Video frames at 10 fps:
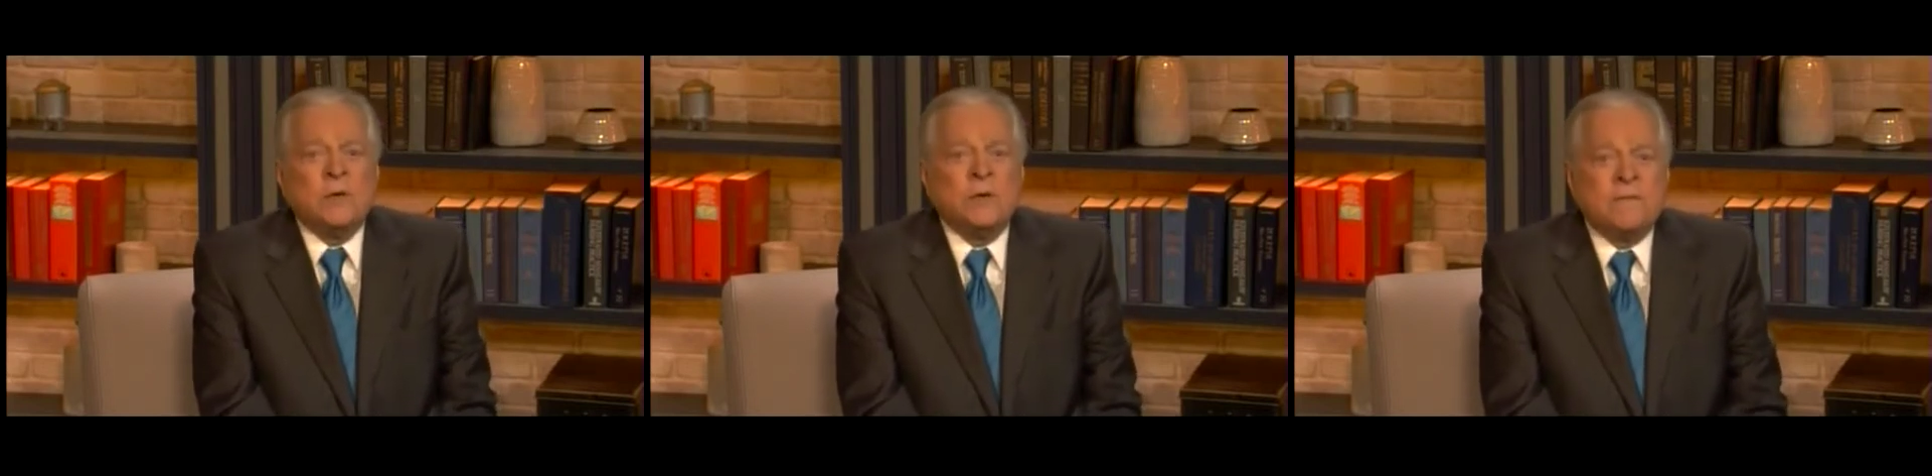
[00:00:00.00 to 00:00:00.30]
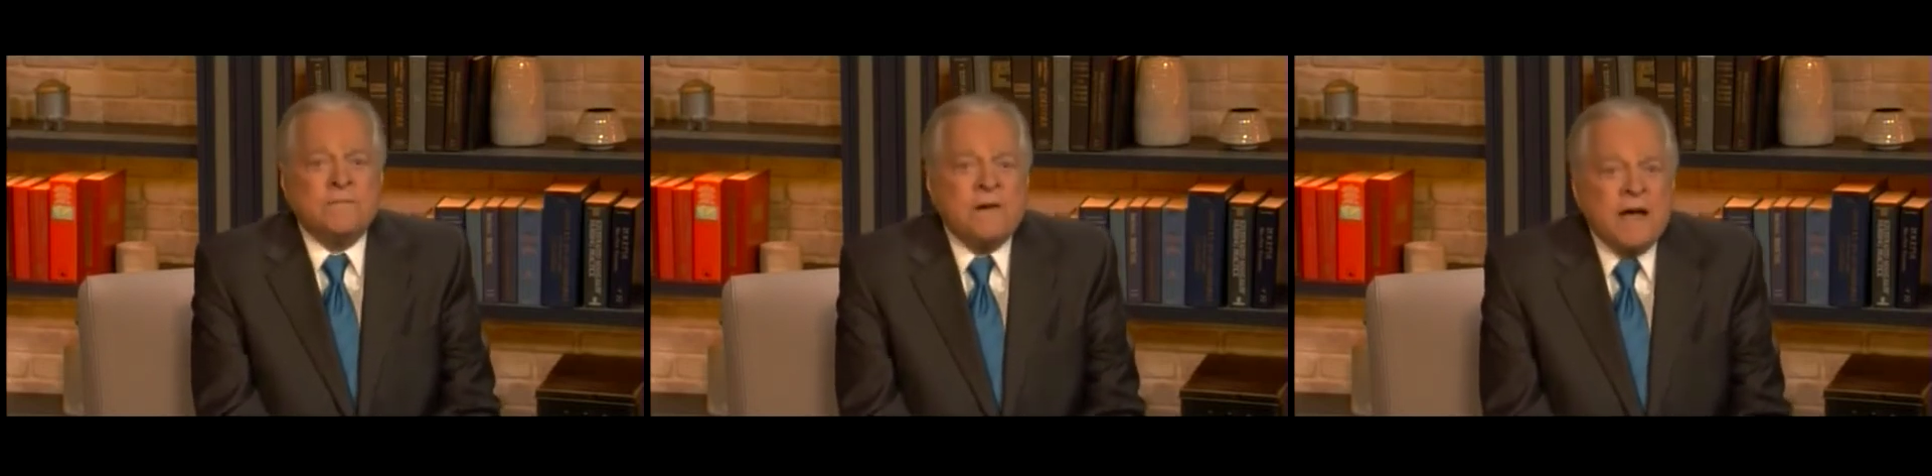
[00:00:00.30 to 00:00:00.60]
only
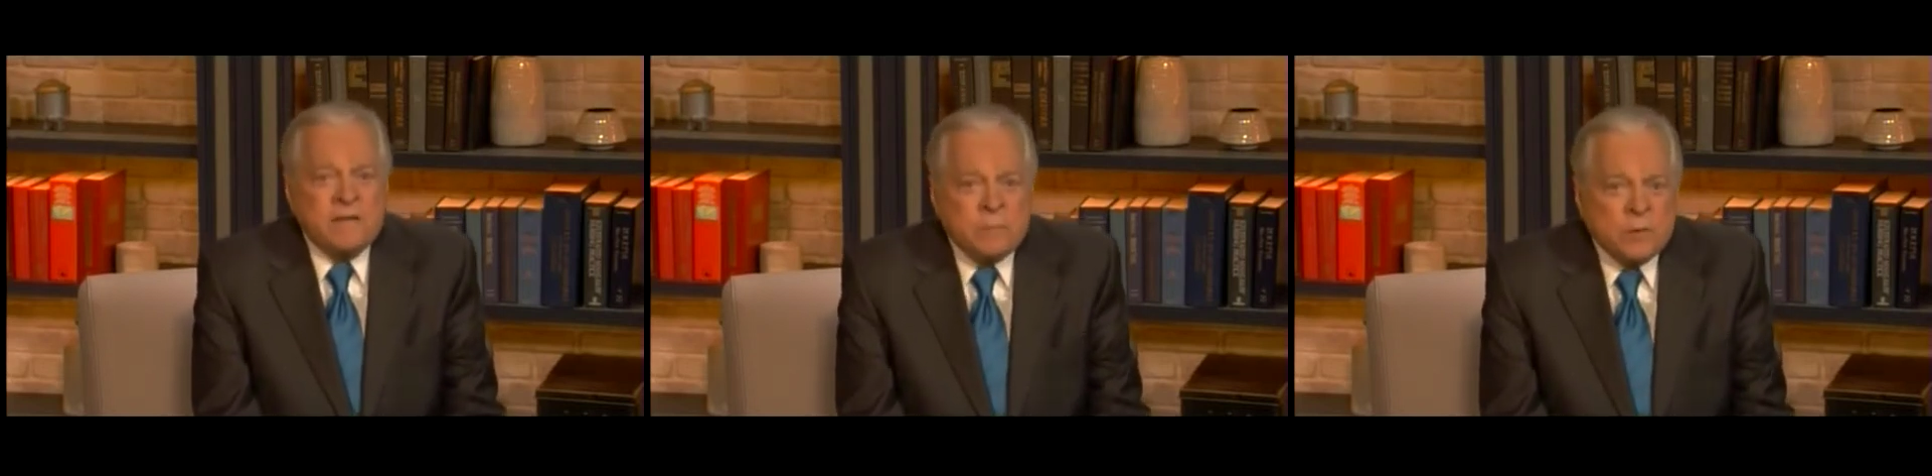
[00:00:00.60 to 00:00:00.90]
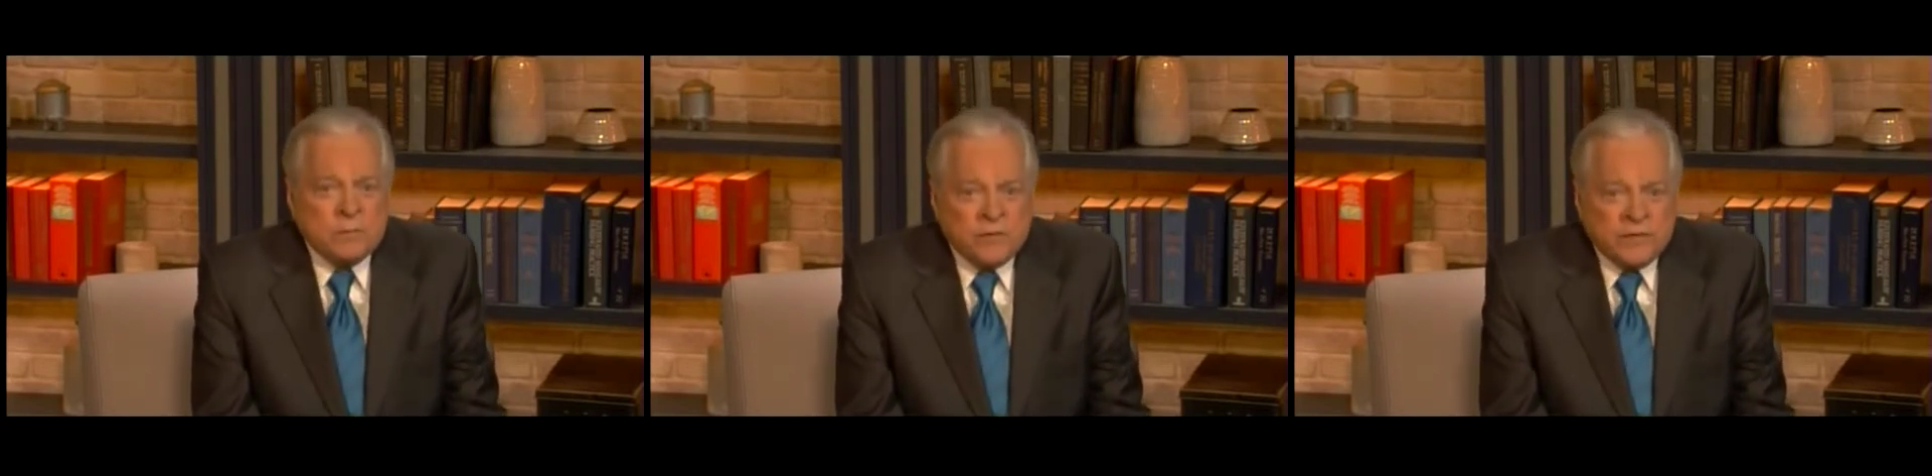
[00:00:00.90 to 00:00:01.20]
five
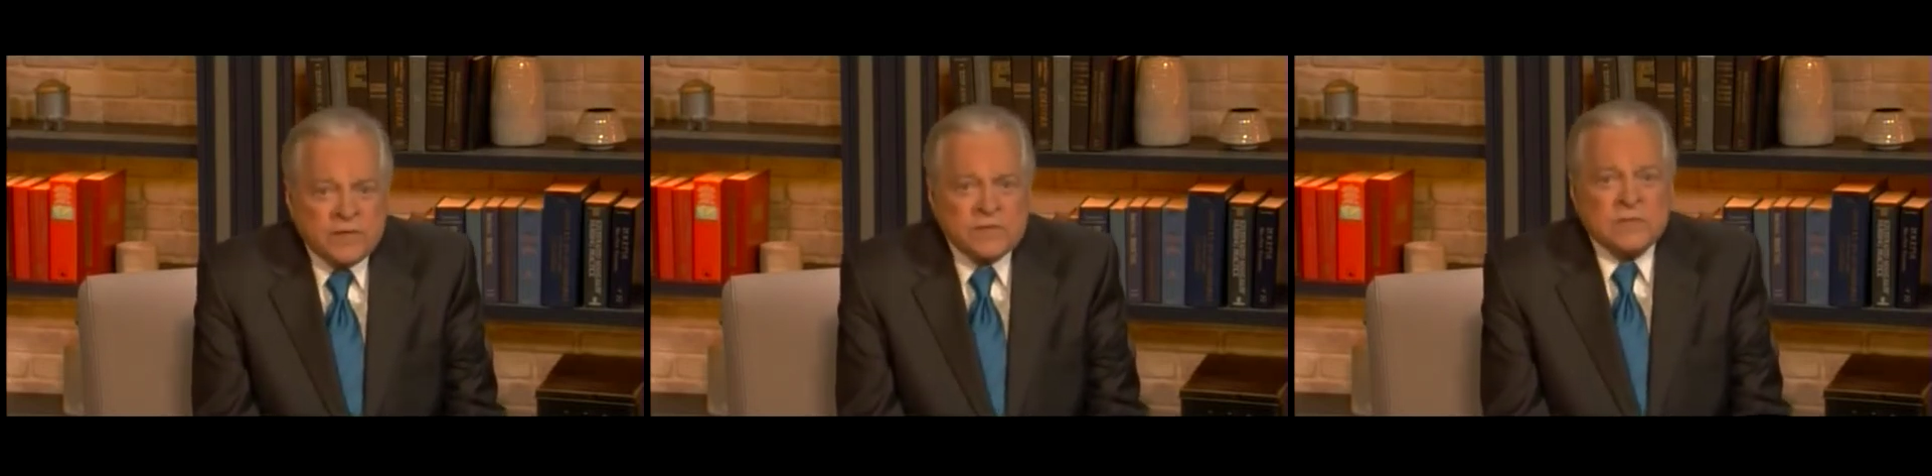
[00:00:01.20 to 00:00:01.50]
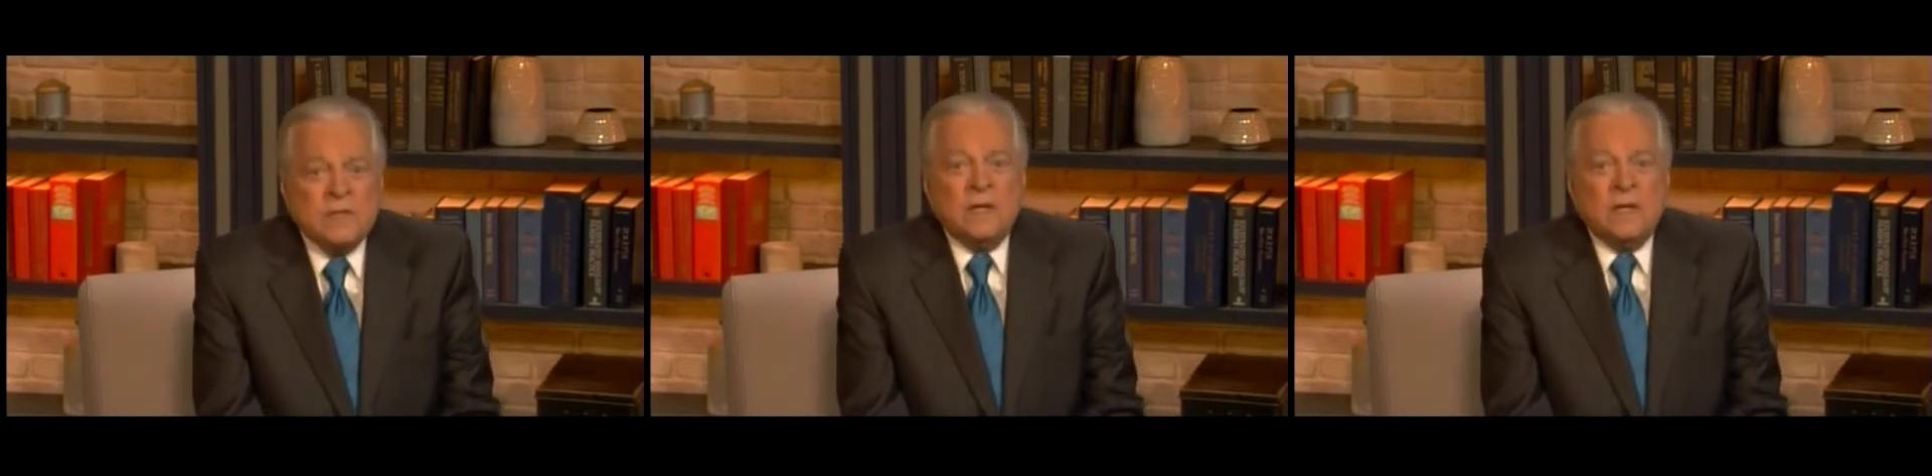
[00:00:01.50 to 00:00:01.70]
more movies